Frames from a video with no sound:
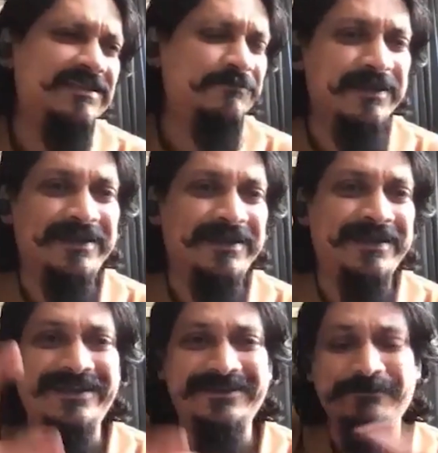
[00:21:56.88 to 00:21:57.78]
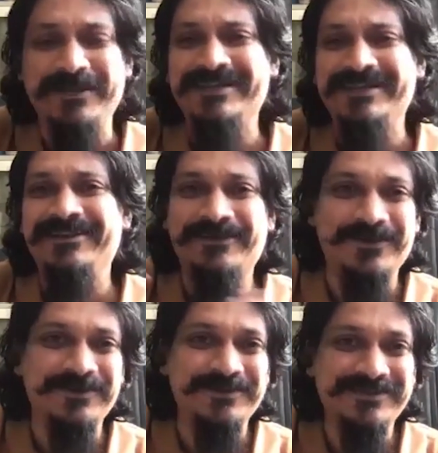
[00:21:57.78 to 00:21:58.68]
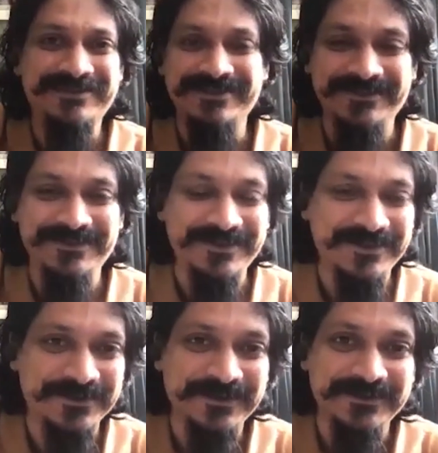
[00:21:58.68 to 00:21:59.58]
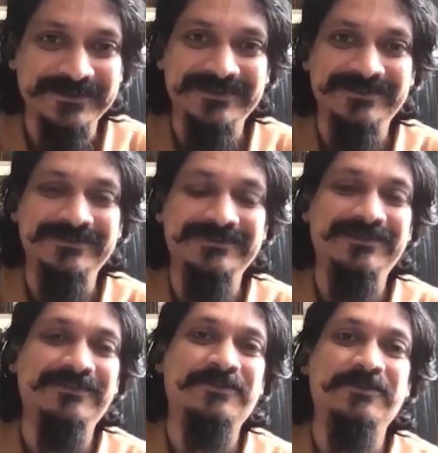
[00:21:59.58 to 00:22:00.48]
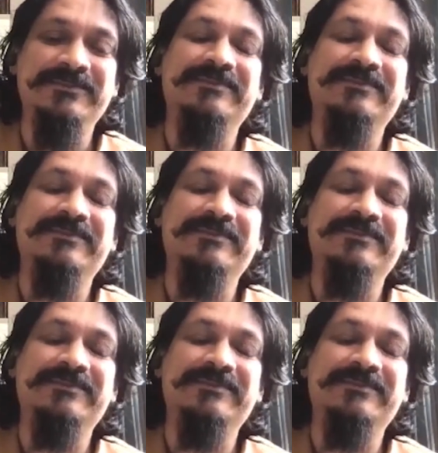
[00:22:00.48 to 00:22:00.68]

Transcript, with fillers: being being sent across you know uh, uh, across